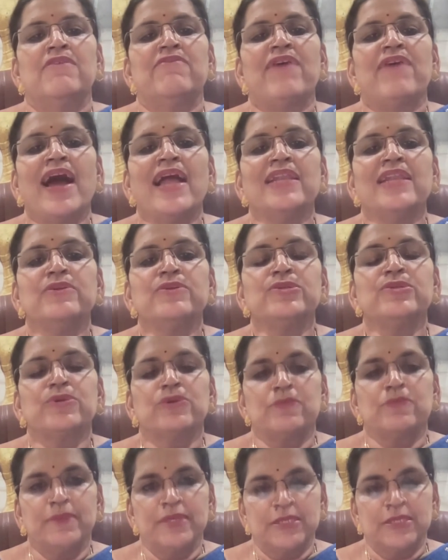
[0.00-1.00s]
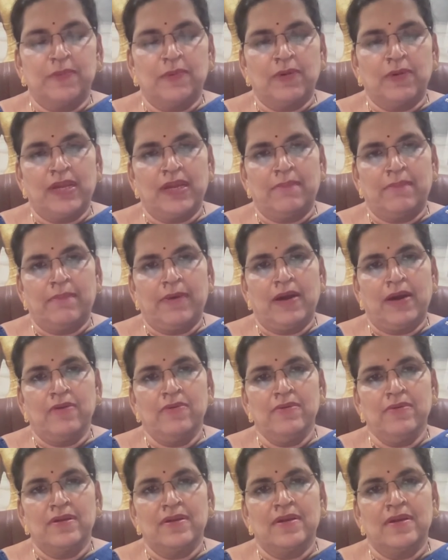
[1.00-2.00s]
Value should be spoken
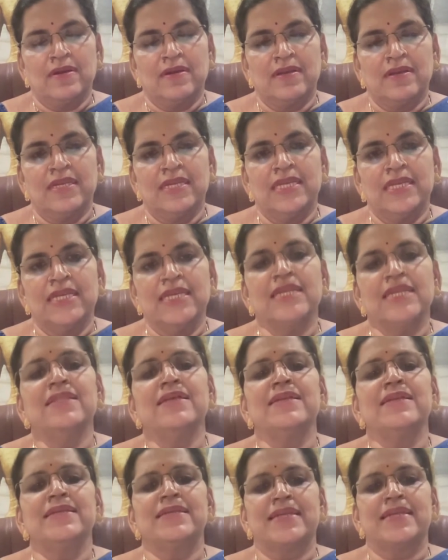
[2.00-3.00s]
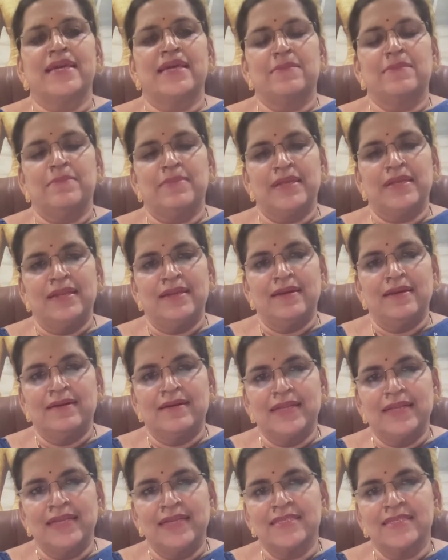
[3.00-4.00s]
about. Either it can be
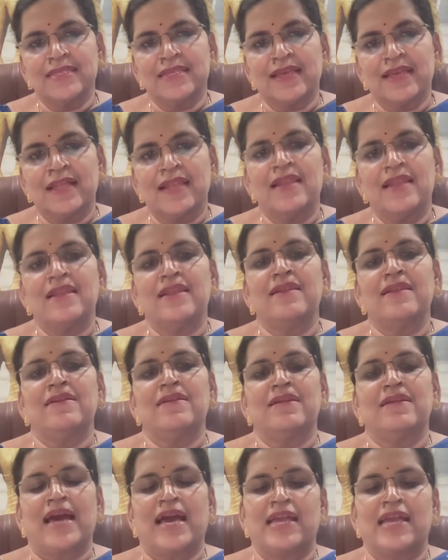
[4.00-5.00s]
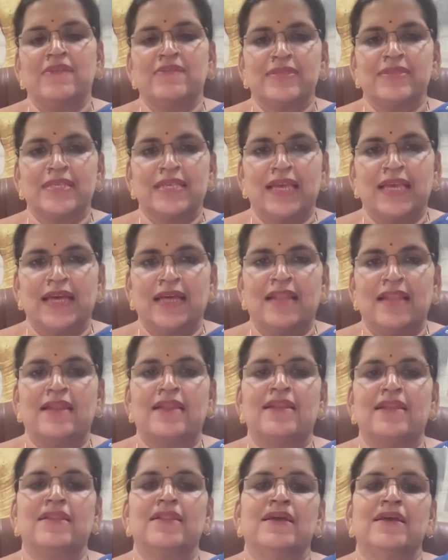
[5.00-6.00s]
learning skill, life
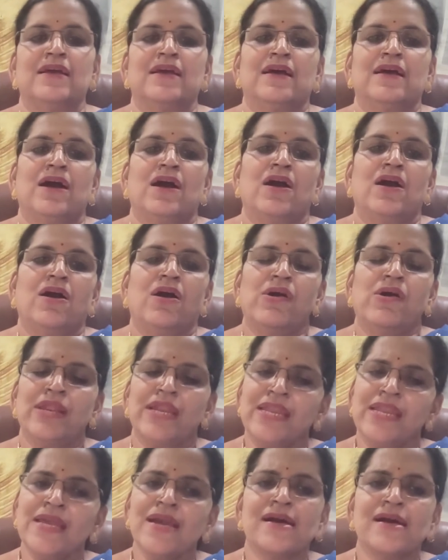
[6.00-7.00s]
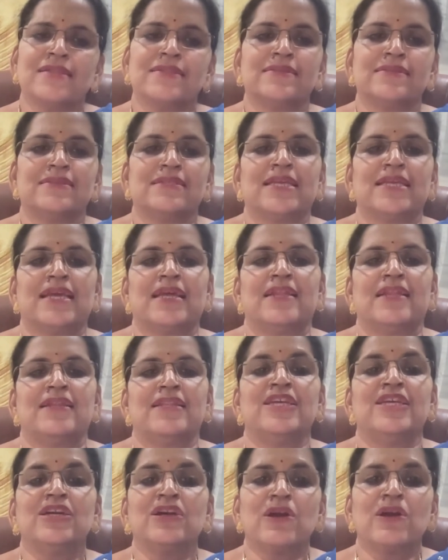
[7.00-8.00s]
skill, or any other skill,
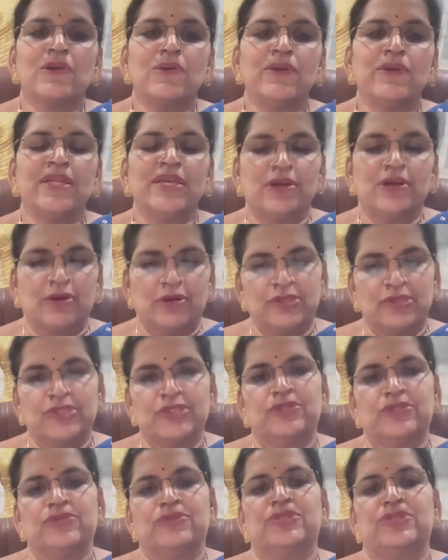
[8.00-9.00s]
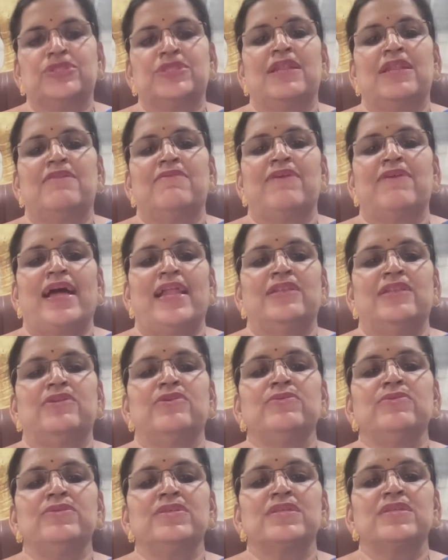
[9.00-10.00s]
including constitutional
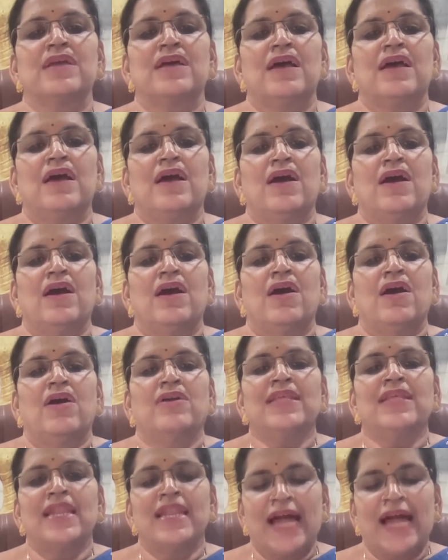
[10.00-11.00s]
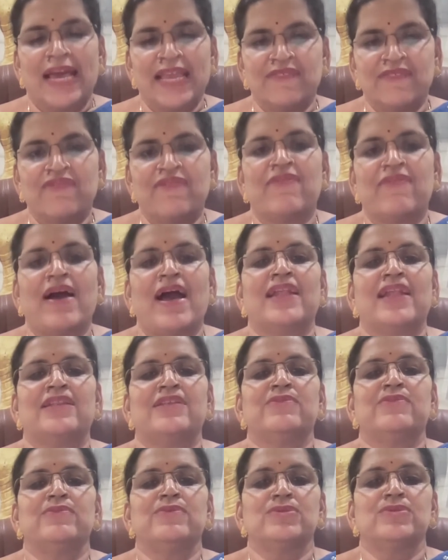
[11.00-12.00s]
values or the life
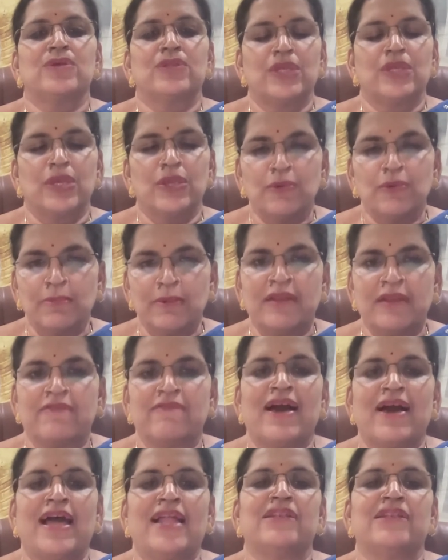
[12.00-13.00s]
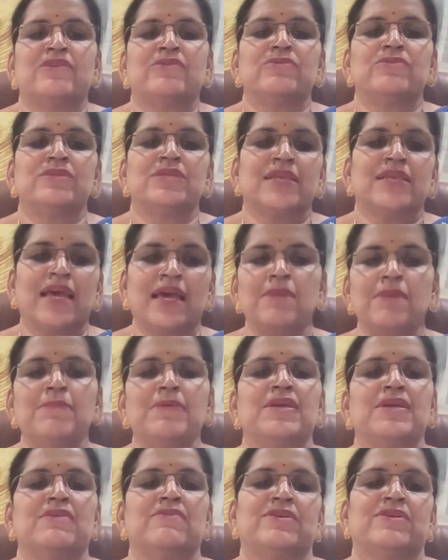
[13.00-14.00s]
values or the human values can
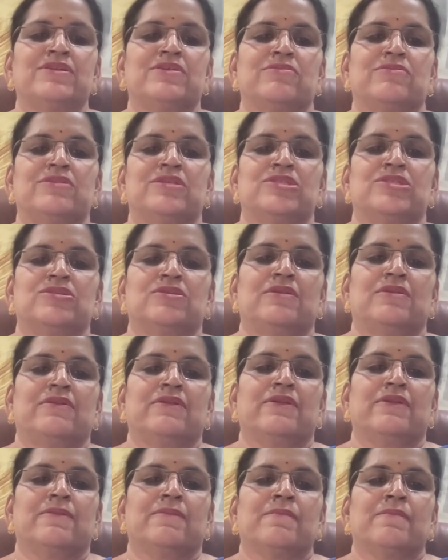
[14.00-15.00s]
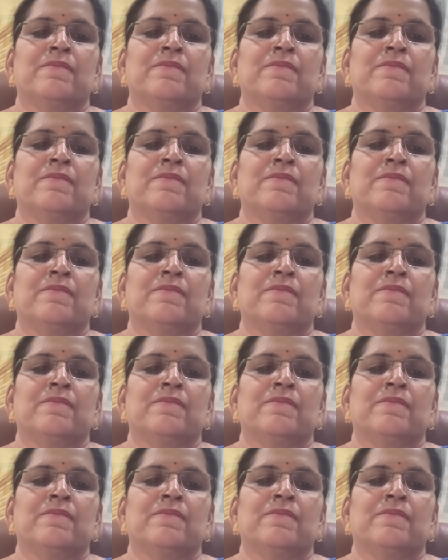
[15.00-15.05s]
be given to the children.